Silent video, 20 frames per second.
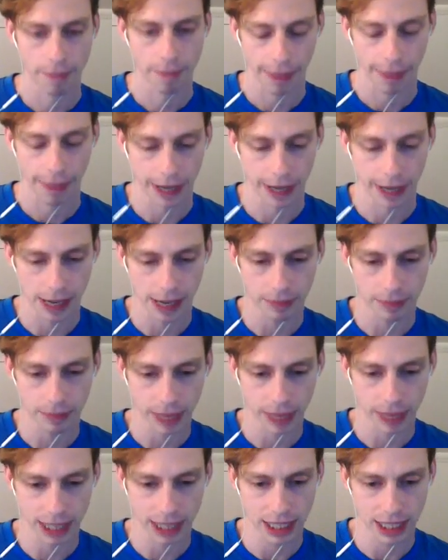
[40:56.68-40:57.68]
Um,
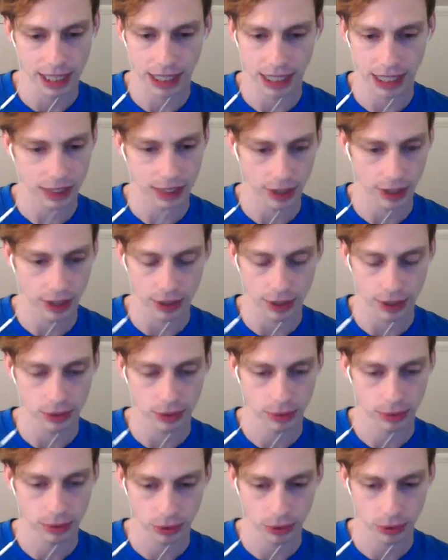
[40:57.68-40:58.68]
and then, you know,
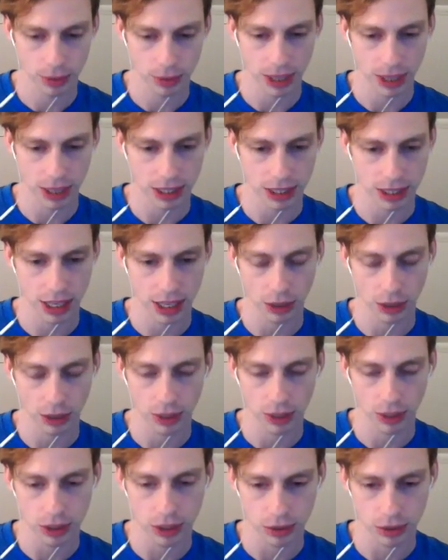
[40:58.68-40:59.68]
three months later
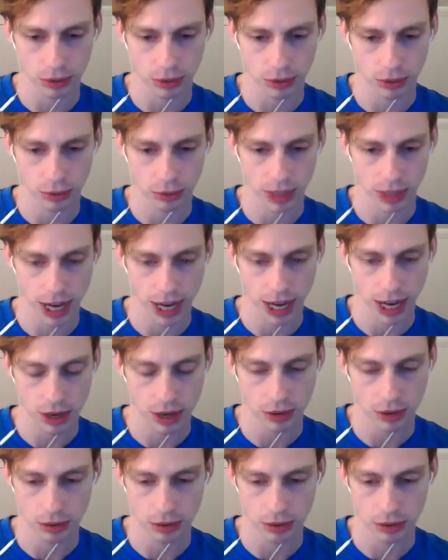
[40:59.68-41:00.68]
when you when that
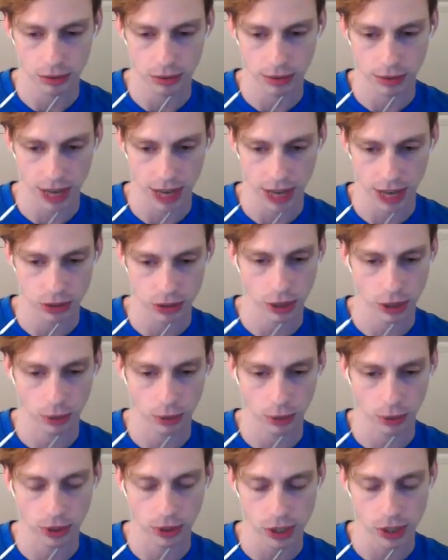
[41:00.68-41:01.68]
node has
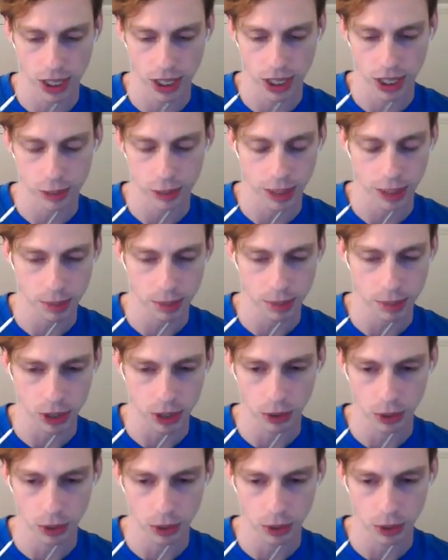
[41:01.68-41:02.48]
trouble and you try to spin up a new